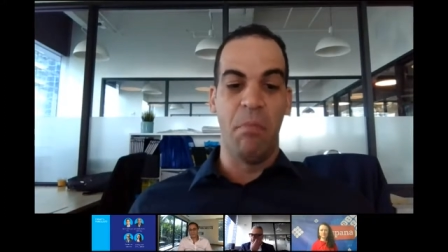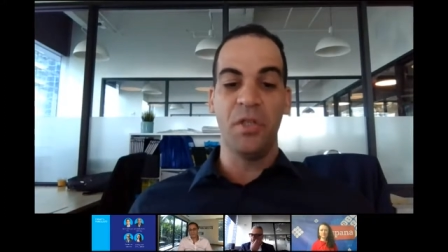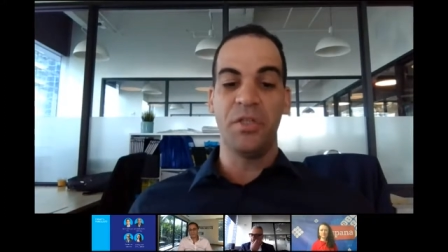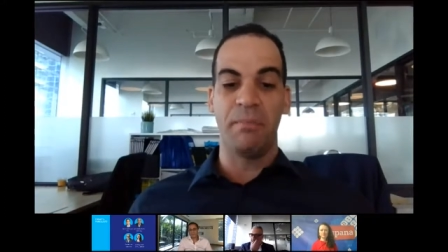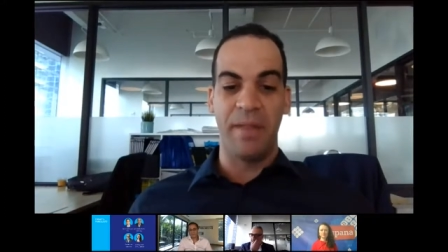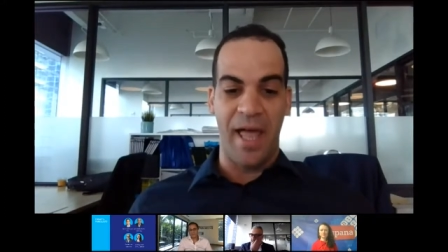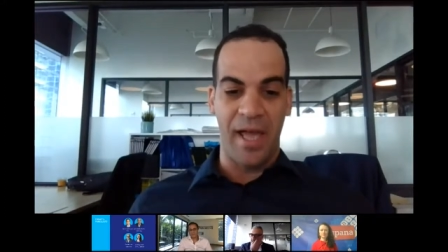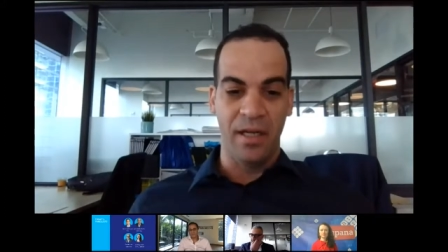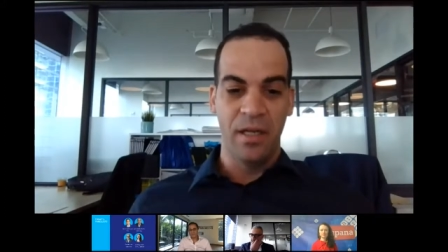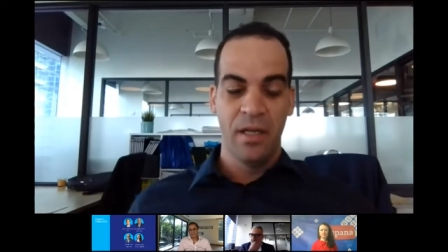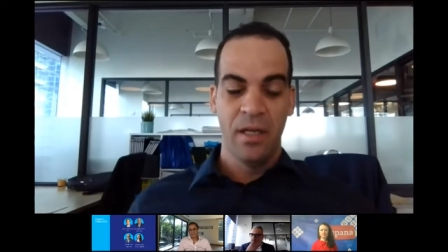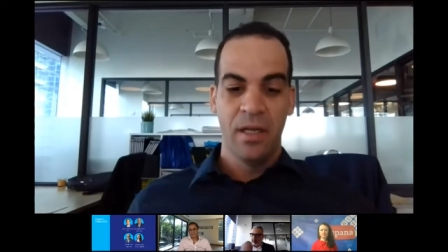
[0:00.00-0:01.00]

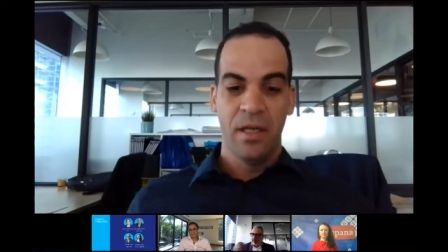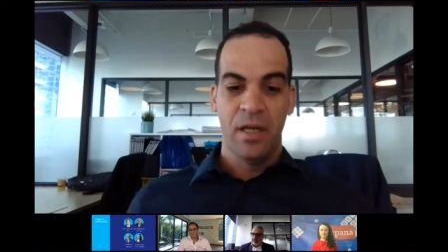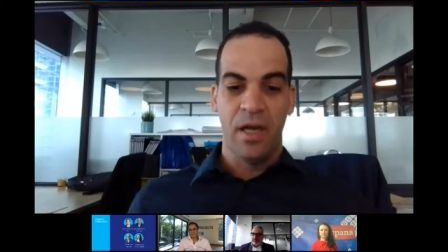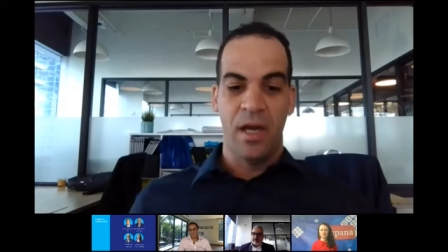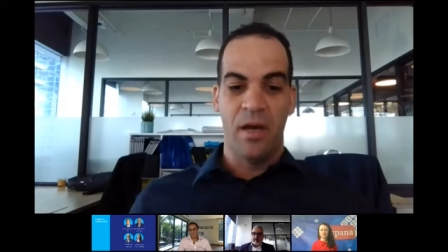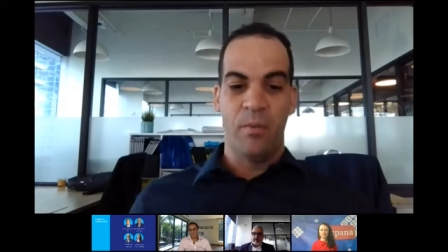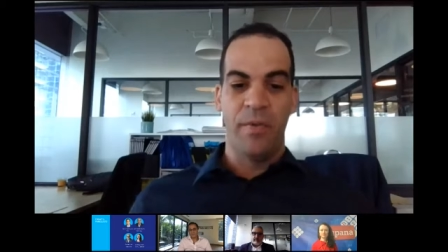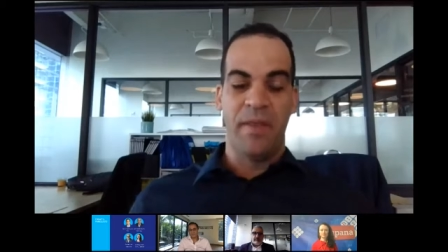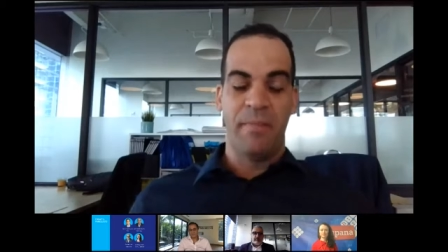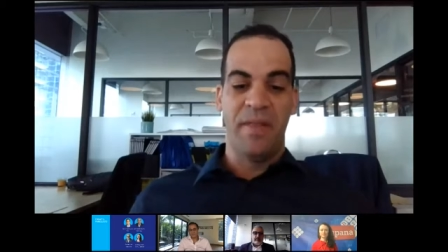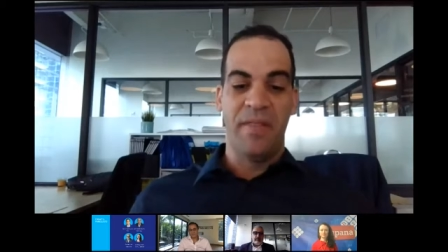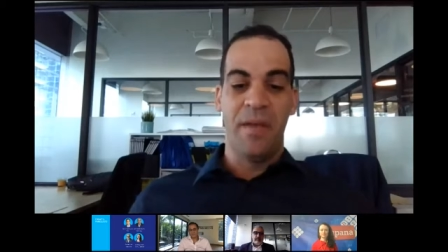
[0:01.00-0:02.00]
multiplied with
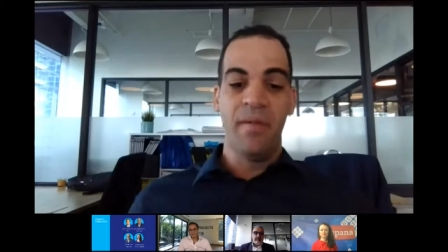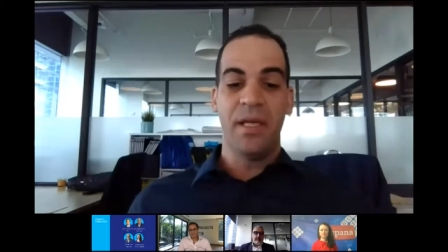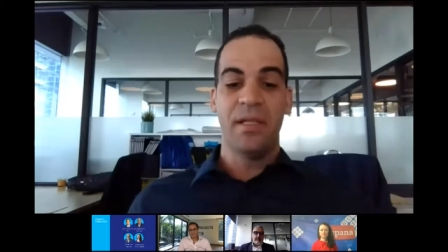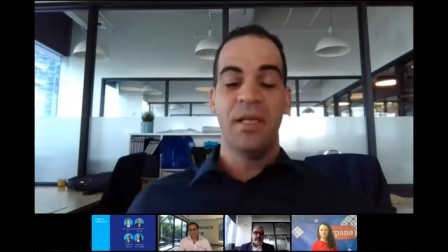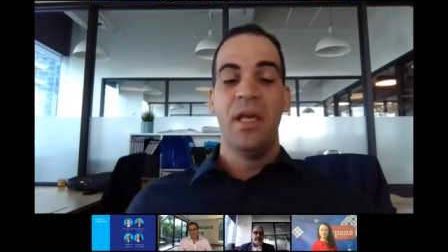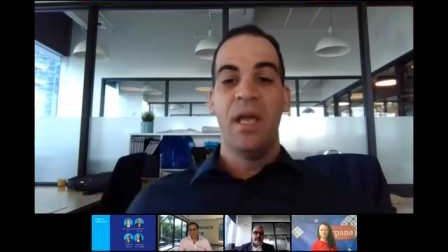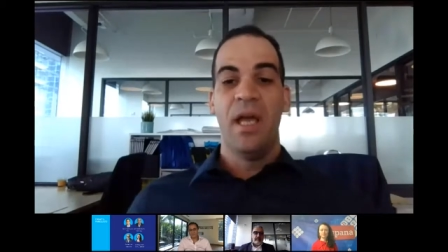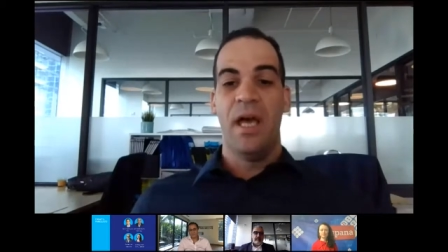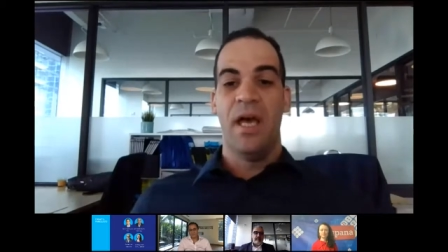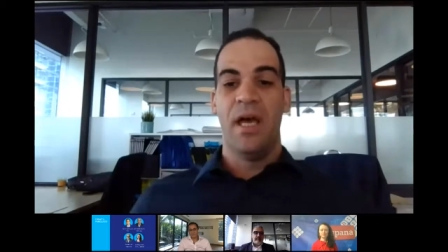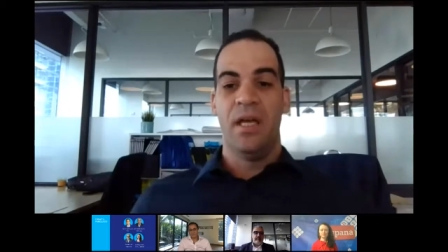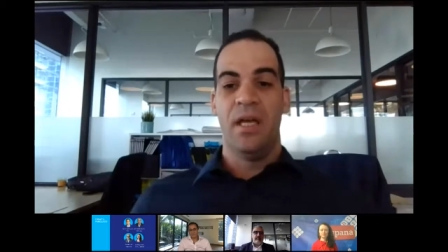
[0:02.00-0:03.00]
the pandemic.
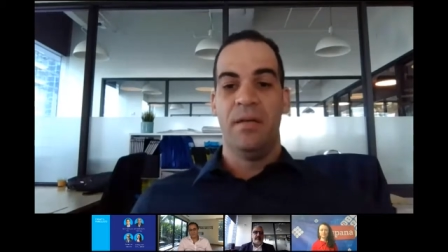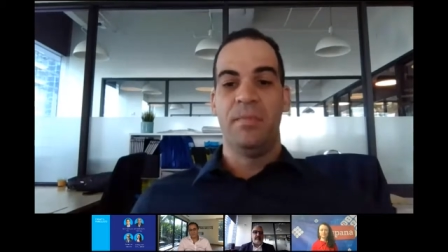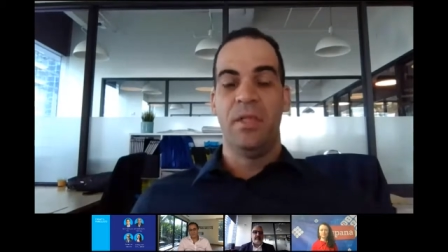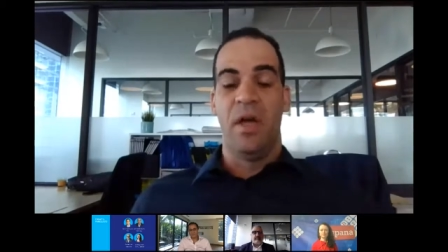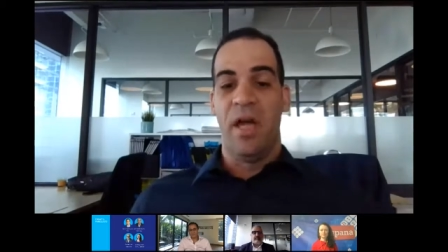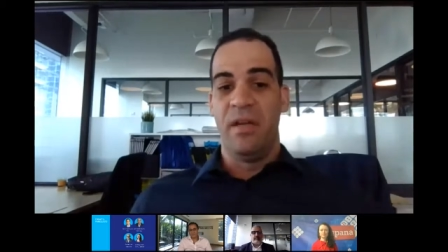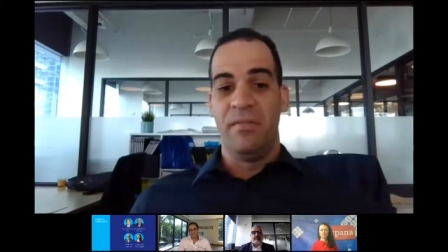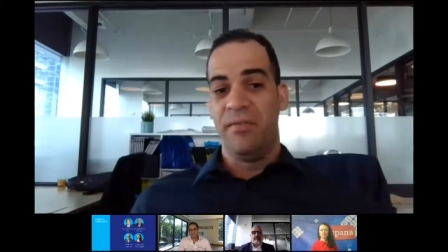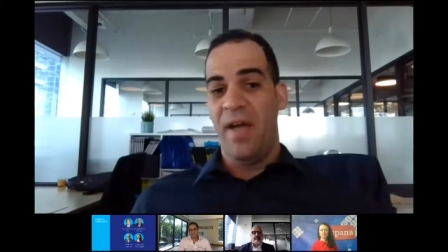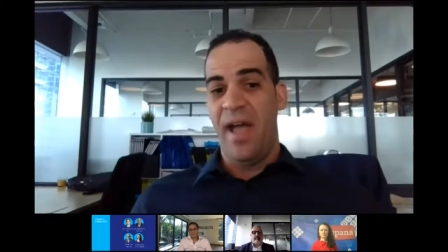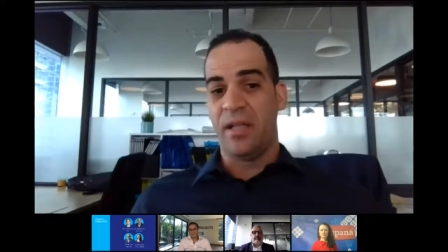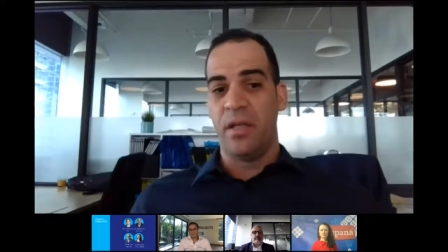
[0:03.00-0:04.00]
And in
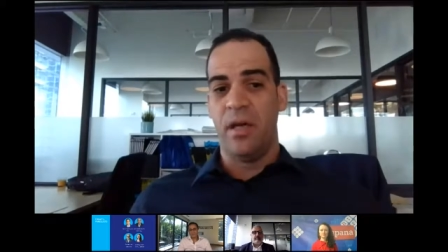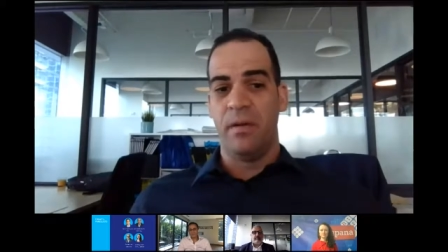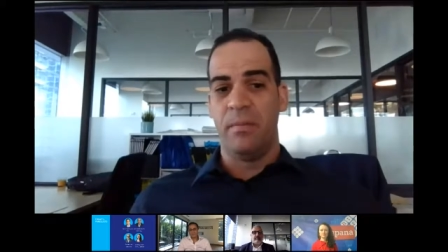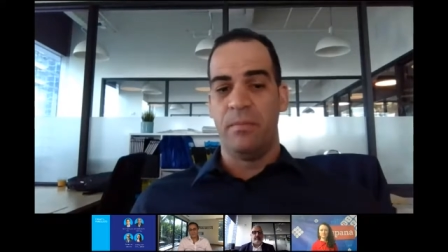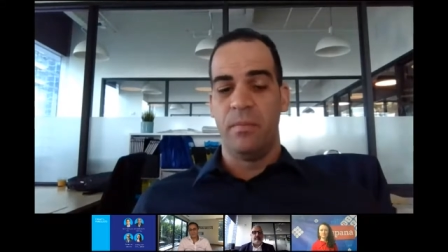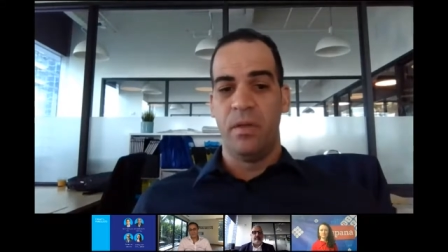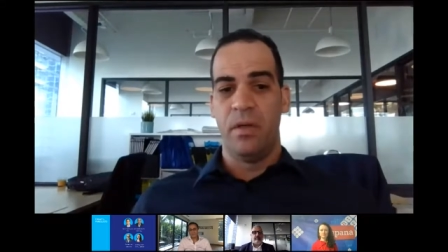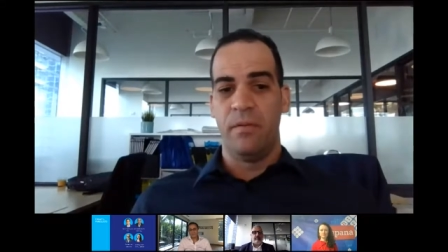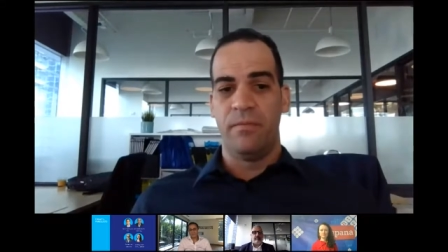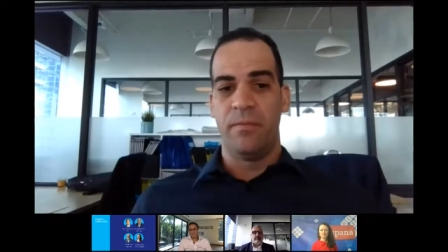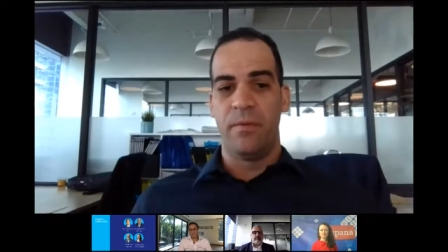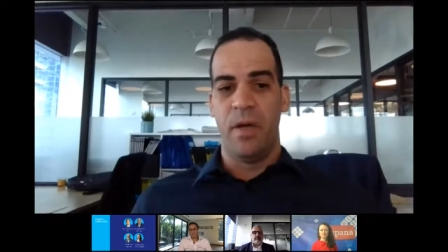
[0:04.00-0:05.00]
fact, at
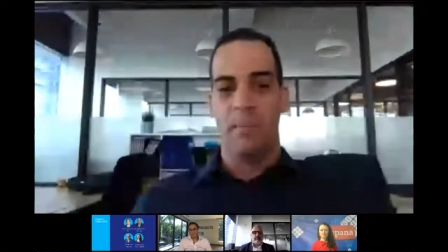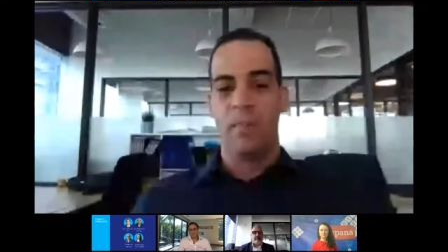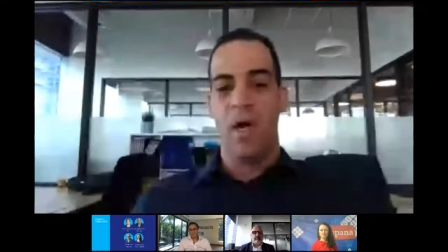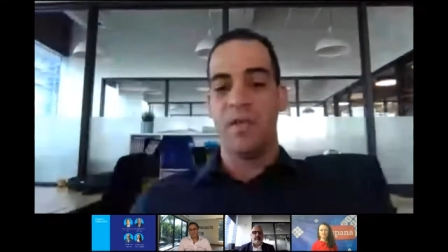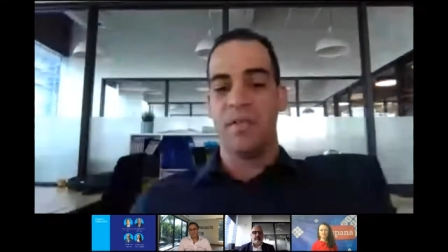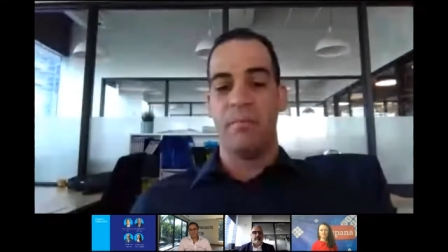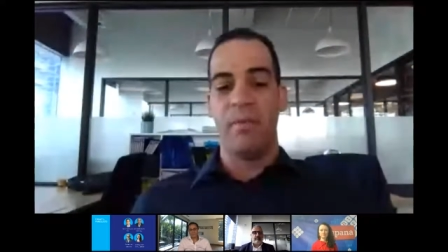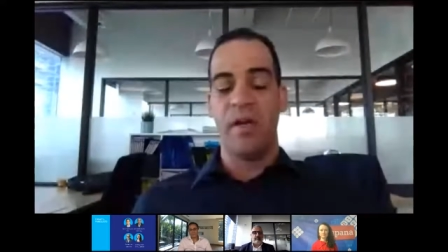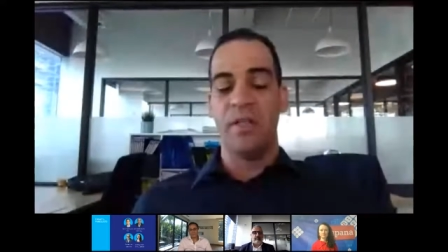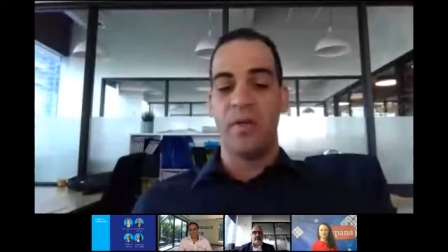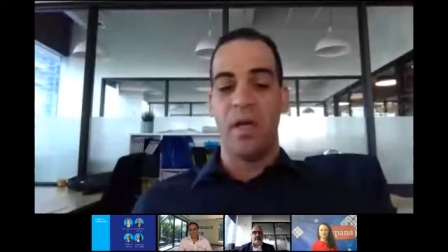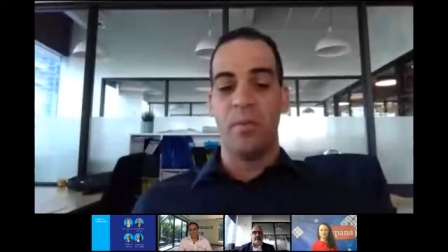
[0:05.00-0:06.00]

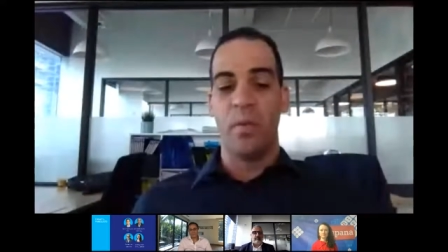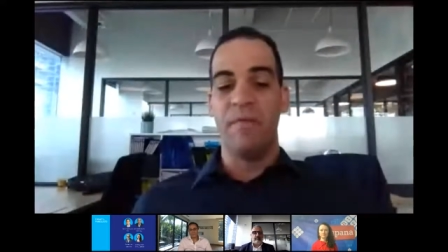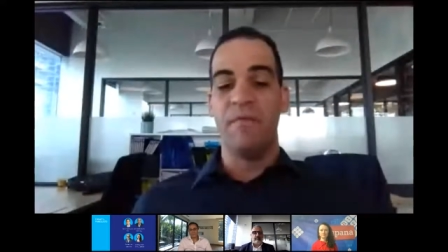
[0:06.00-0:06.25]
Veritran,